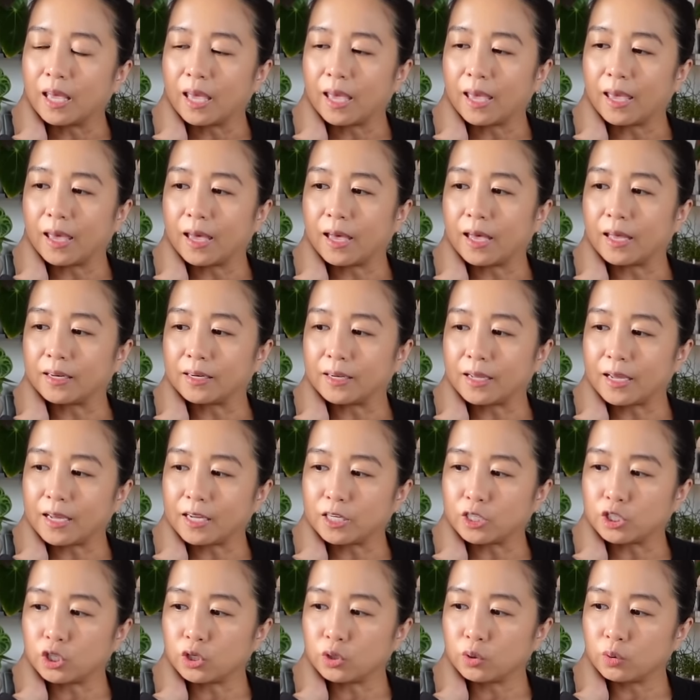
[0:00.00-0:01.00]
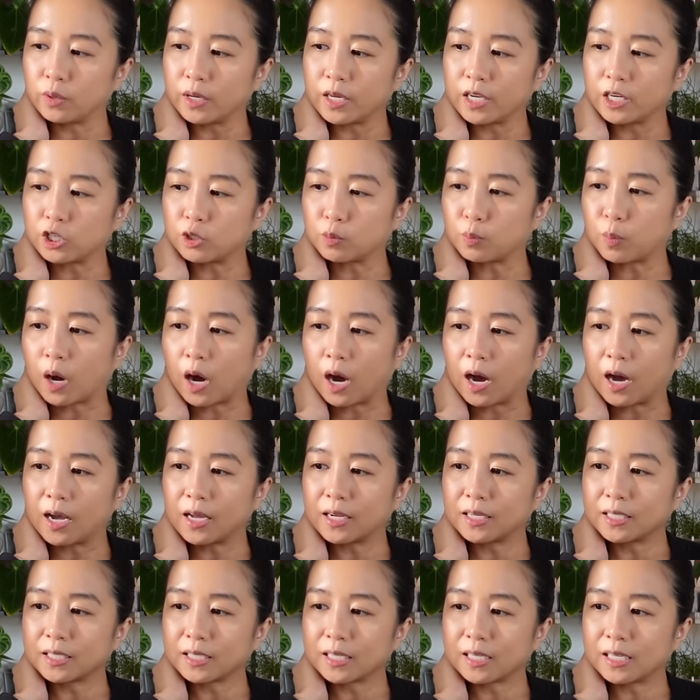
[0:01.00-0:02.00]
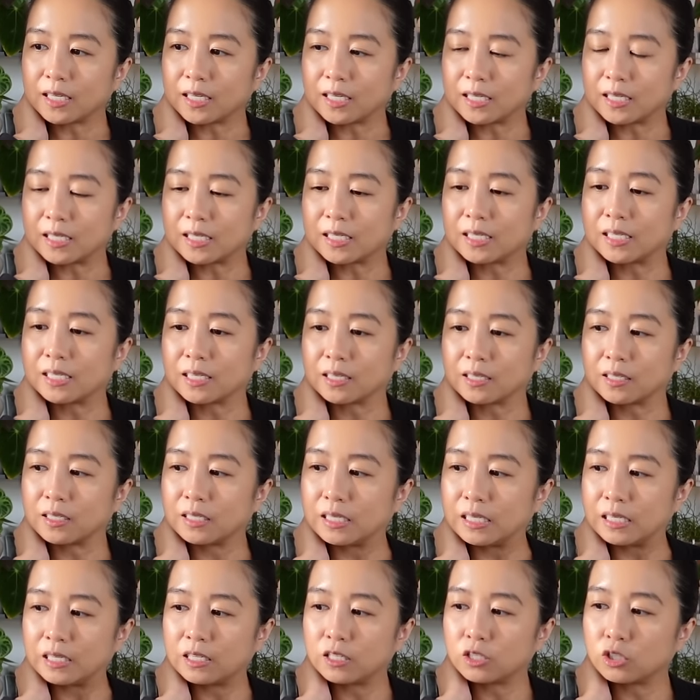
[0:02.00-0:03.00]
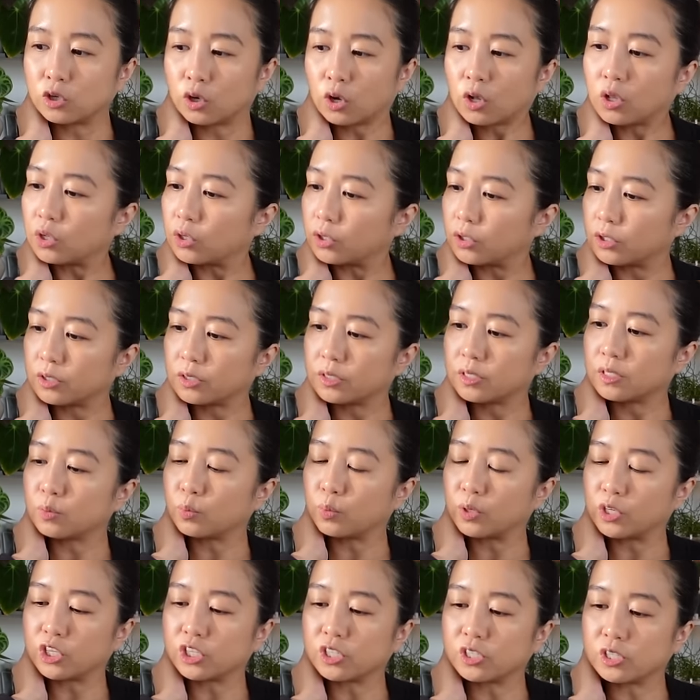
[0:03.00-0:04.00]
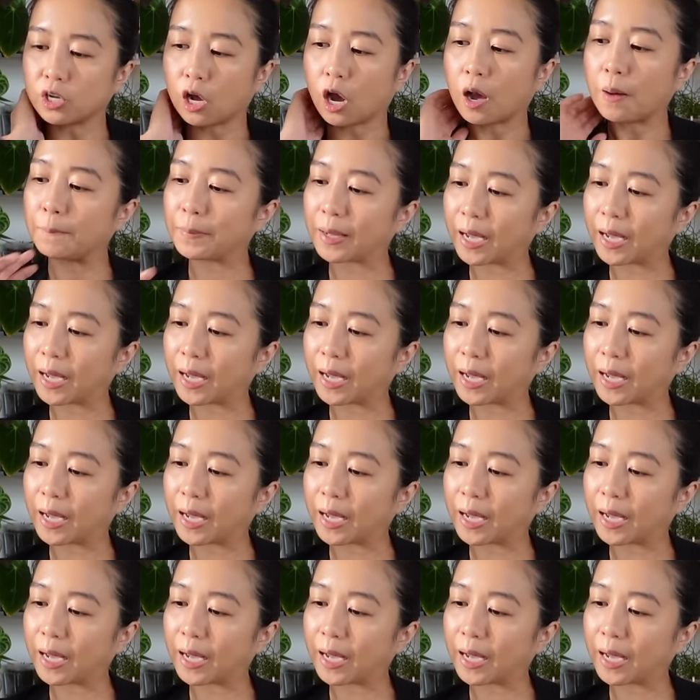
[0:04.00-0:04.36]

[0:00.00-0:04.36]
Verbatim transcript: and a two inch pot is $16, which is not